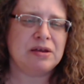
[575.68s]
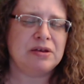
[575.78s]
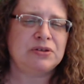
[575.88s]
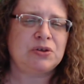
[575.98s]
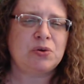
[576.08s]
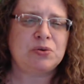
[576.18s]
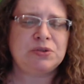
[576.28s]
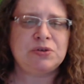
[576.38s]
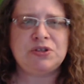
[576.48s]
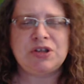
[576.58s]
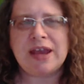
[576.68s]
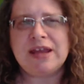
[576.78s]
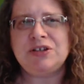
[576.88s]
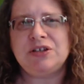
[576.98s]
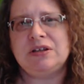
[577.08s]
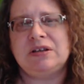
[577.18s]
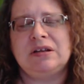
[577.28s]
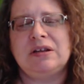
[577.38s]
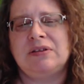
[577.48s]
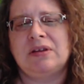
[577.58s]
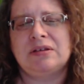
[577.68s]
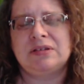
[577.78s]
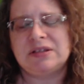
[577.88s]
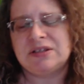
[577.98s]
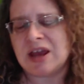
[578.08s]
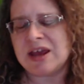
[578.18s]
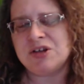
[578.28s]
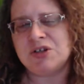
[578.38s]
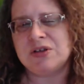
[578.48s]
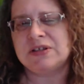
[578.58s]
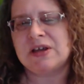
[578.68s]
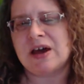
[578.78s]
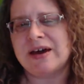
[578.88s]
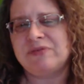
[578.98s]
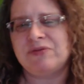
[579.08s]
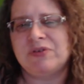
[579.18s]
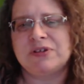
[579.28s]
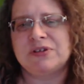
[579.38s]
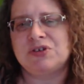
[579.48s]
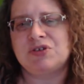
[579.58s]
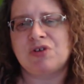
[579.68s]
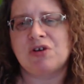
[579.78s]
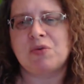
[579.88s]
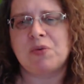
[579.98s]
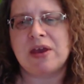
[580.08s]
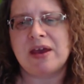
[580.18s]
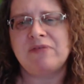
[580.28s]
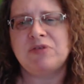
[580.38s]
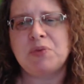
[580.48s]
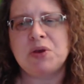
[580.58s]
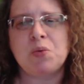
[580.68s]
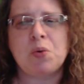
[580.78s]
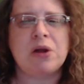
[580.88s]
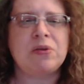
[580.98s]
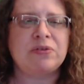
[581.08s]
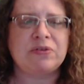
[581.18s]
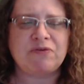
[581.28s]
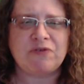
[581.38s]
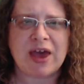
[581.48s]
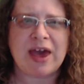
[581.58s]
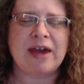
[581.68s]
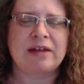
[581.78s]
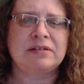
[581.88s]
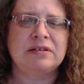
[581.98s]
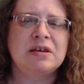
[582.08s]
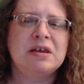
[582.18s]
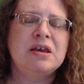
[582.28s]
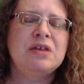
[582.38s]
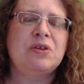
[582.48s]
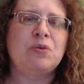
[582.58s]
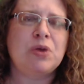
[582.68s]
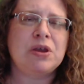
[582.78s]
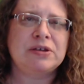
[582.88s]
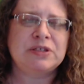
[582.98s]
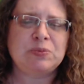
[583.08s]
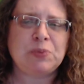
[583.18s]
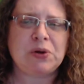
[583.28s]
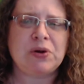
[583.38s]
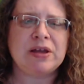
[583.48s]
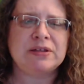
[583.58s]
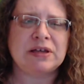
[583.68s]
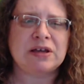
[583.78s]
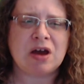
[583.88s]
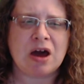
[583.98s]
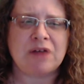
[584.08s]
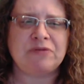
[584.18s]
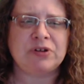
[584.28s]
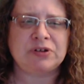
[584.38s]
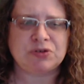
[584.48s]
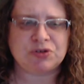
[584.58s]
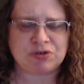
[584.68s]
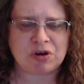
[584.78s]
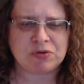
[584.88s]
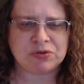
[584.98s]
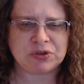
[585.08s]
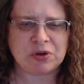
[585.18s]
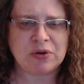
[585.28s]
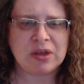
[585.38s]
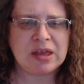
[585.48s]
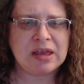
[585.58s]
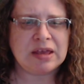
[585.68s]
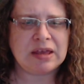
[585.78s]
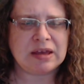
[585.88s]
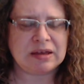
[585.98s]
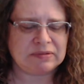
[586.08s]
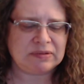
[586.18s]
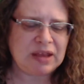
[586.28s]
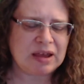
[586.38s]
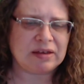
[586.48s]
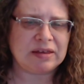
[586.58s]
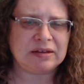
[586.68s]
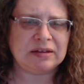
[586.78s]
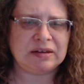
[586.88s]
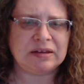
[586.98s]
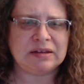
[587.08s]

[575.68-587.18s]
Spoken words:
So to change these conflicts and struggle, we have to be aware that the fact that we experience a conflict or struggle. So, in